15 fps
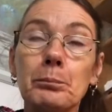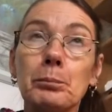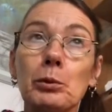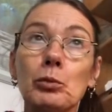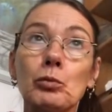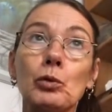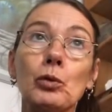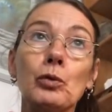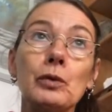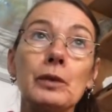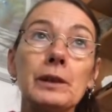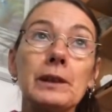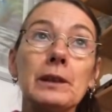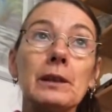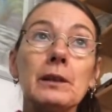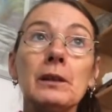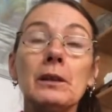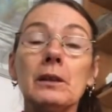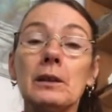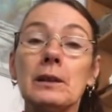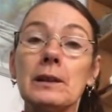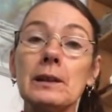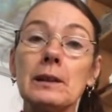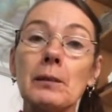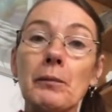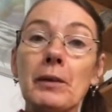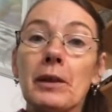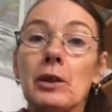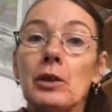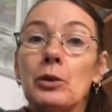Bullroarers are
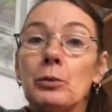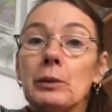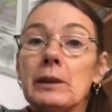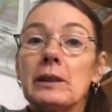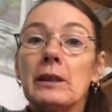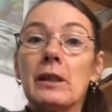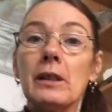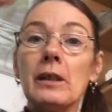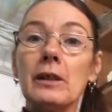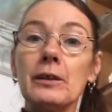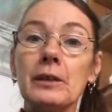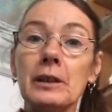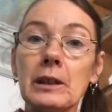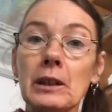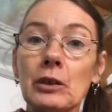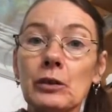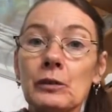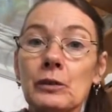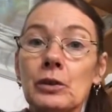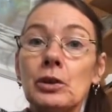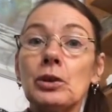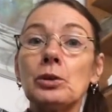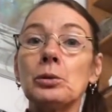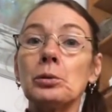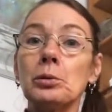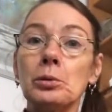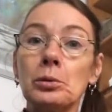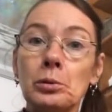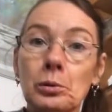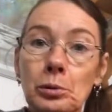something you would turn and it goes
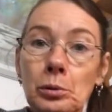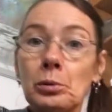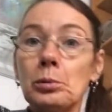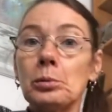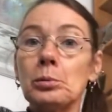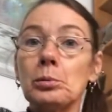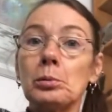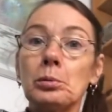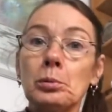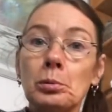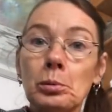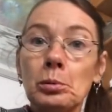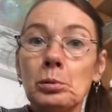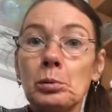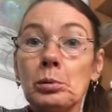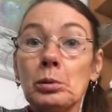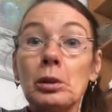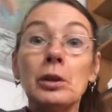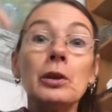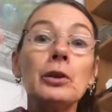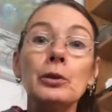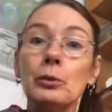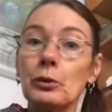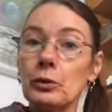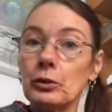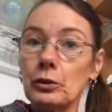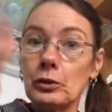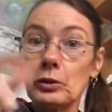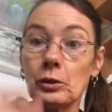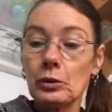zzz. You could
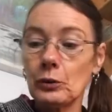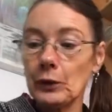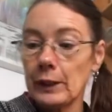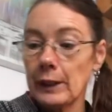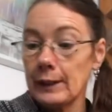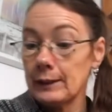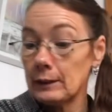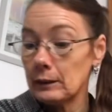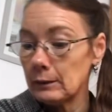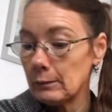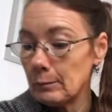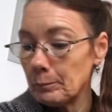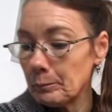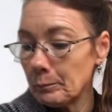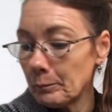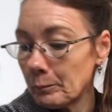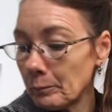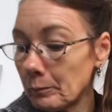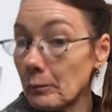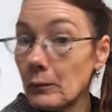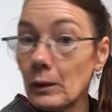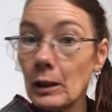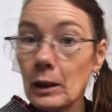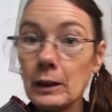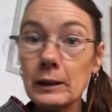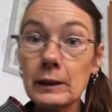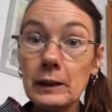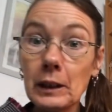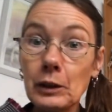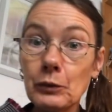create
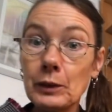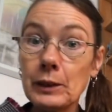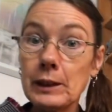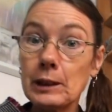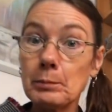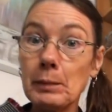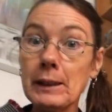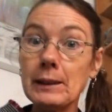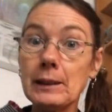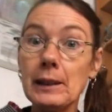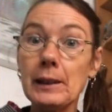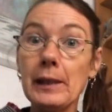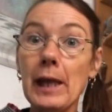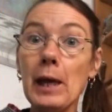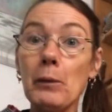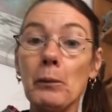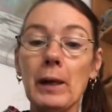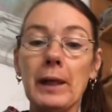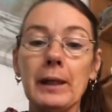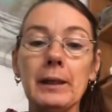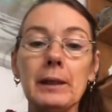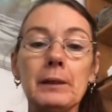sacred space in that way.